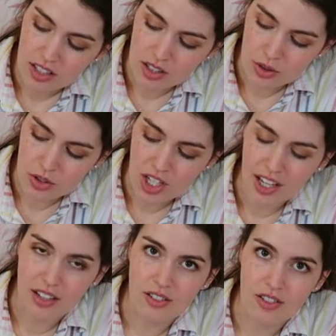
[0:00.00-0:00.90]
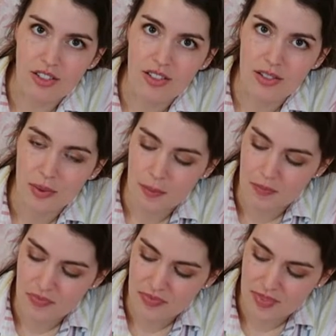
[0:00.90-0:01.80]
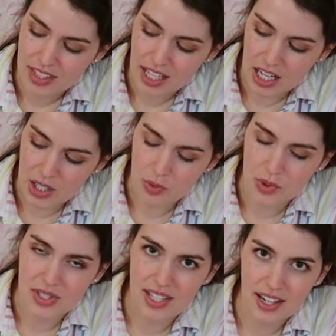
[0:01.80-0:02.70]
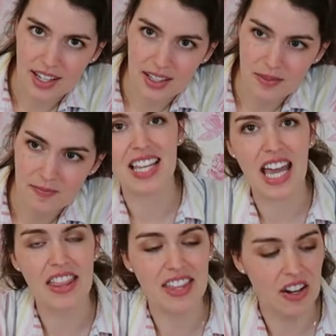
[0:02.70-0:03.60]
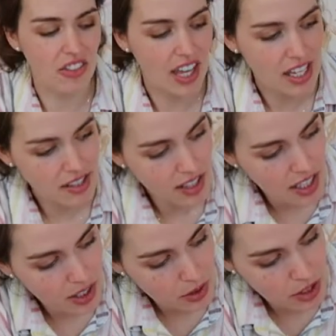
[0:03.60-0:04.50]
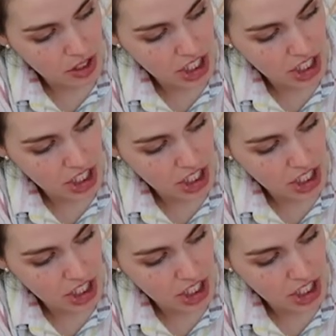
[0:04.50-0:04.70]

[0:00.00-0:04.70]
you'll change the actual setting. And then on the SQ, to